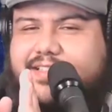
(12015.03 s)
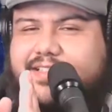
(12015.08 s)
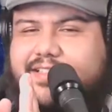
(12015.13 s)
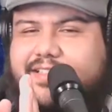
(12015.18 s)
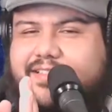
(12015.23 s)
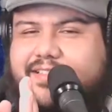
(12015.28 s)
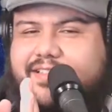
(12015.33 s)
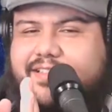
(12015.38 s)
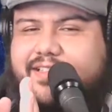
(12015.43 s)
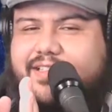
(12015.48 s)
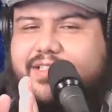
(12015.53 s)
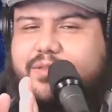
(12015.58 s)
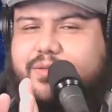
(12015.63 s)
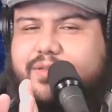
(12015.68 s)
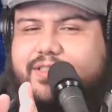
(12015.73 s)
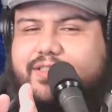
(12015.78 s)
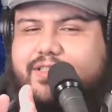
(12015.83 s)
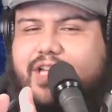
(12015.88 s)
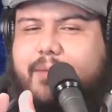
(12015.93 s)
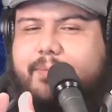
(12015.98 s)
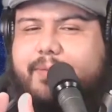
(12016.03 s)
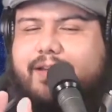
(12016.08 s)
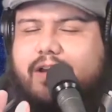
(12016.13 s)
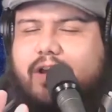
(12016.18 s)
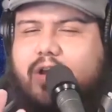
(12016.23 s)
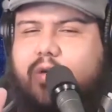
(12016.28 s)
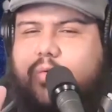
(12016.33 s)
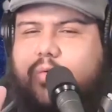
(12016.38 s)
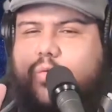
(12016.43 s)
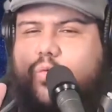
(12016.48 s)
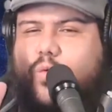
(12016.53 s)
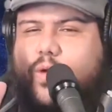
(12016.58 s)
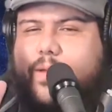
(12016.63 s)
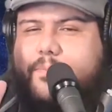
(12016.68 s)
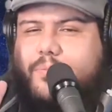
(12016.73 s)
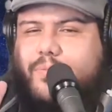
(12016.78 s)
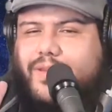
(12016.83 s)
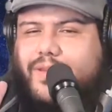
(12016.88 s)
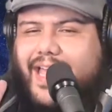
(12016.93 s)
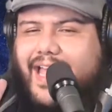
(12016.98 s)
into atomic
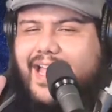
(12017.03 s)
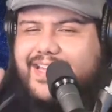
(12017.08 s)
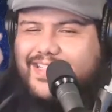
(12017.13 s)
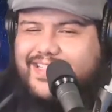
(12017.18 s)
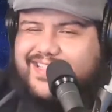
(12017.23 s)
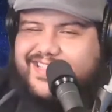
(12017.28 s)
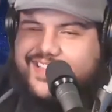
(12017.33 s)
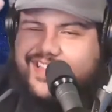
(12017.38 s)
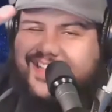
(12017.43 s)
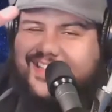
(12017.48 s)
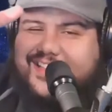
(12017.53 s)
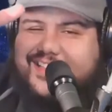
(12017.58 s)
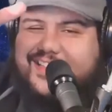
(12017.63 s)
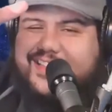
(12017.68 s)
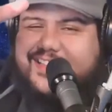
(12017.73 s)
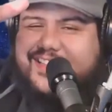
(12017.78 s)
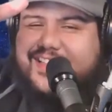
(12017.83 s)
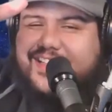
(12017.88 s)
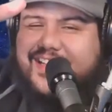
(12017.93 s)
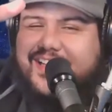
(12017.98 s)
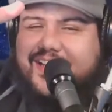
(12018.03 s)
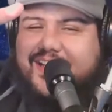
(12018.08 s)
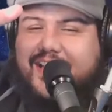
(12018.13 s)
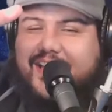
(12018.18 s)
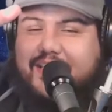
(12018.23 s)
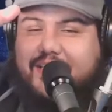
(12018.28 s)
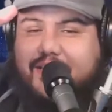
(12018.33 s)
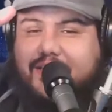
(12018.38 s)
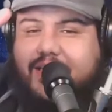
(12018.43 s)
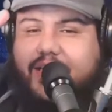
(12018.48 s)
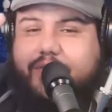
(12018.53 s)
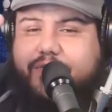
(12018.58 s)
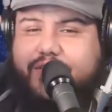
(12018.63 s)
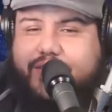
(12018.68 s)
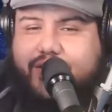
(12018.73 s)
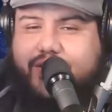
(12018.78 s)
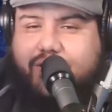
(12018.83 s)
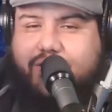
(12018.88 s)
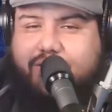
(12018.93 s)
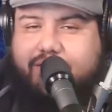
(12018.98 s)
whiplash. This is your love
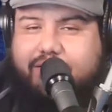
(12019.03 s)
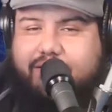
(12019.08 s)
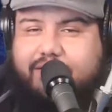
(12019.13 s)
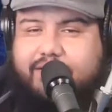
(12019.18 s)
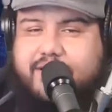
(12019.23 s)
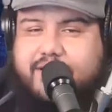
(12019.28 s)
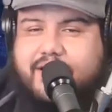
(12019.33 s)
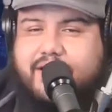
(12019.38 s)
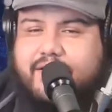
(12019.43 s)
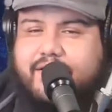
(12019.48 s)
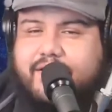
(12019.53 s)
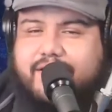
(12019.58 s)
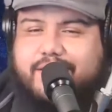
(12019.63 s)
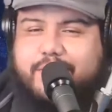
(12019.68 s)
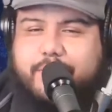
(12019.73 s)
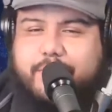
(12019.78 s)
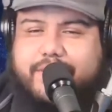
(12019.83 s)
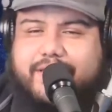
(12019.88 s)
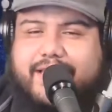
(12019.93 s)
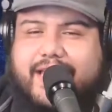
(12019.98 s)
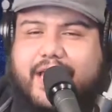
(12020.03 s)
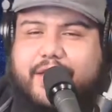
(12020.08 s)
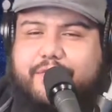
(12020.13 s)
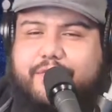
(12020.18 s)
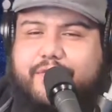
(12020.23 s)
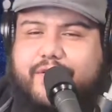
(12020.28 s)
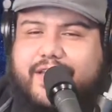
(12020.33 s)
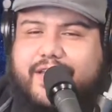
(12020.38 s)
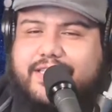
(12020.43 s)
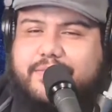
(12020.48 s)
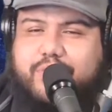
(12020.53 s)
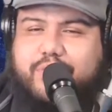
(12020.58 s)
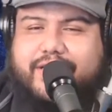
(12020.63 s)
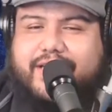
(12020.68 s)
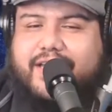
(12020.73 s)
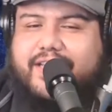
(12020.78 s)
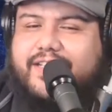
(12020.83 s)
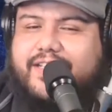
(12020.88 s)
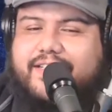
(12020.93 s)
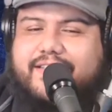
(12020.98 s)
song. So when life is
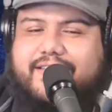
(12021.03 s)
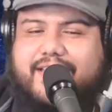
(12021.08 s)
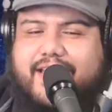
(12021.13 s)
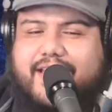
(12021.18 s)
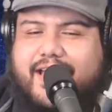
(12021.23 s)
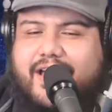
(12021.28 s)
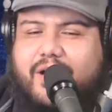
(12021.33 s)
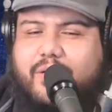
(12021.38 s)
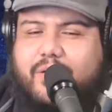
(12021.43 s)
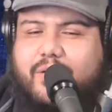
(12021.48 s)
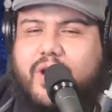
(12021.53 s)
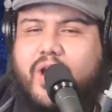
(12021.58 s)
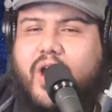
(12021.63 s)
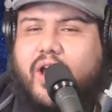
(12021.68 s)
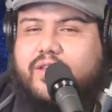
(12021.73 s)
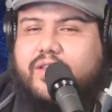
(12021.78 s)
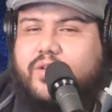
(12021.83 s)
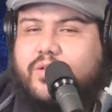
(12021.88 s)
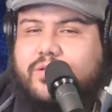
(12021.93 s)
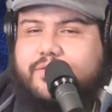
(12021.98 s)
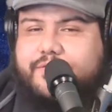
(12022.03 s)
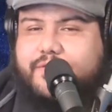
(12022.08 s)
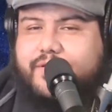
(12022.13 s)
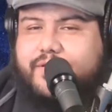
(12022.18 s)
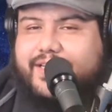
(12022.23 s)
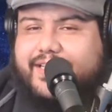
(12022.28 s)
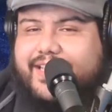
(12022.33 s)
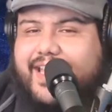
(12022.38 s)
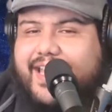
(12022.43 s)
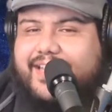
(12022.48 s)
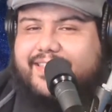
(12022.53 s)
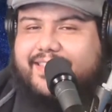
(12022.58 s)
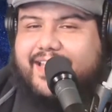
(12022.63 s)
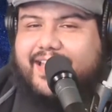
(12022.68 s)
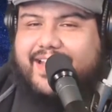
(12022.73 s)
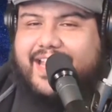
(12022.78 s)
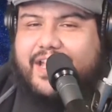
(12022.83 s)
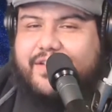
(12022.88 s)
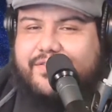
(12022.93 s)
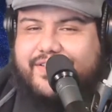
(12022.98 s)
bringing you down, don't forget that
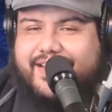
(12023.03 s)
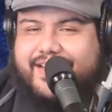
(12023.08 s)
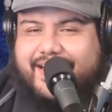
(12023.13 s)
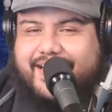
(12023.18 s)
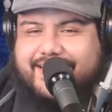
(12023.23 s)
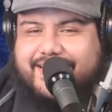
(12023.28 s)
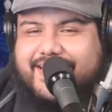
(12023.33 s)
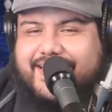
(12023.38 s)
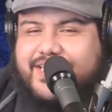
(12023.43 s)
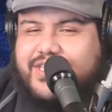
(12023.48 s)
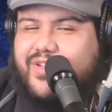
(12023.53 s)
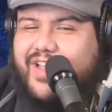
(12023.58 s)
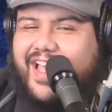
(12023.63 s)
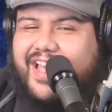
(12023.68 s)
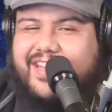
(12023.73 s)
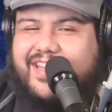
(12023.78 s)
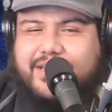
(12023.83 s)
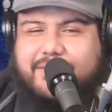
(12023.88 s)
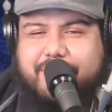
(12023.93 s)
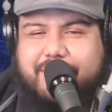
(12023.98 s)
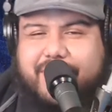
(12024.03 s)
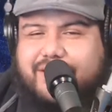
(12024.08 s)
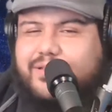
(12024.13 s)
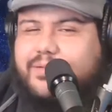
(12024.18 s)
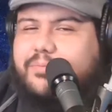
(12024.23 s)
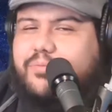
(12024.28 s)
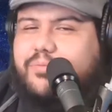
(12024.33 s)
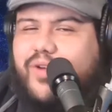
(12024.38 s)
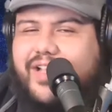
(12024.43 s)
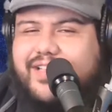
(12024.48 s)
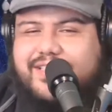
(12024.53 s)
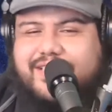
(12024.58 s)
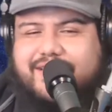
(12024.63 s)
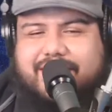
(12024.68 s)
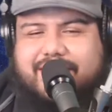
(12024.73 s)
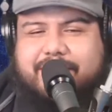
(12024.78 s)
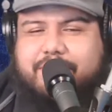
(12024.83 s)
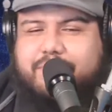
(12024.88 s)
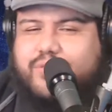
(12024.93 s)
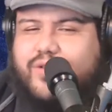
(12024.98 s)
ever essential elemental presence
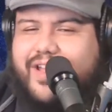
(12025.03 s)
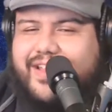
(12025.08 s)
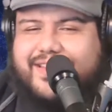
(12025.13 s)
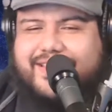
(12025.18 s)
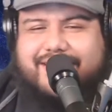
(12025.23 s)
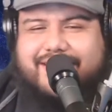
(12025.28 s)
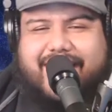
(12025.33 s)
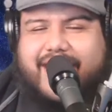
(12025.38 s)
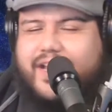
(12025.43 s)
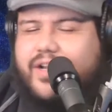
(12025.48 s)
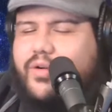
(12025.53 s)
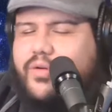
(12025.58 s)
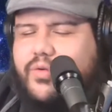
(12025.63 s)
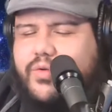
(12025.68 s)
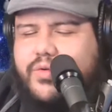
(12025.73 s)
and breath, like